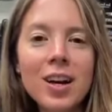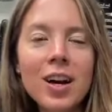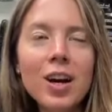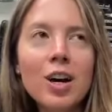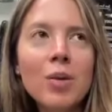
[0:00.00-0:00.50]

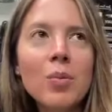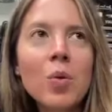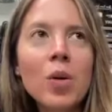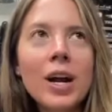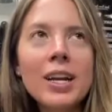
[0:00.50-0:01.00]

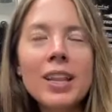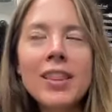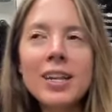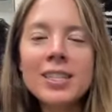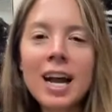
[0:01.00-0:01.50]
or
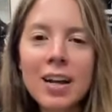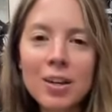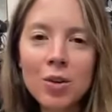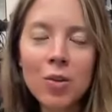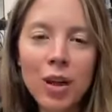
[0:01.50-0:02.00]
anything technical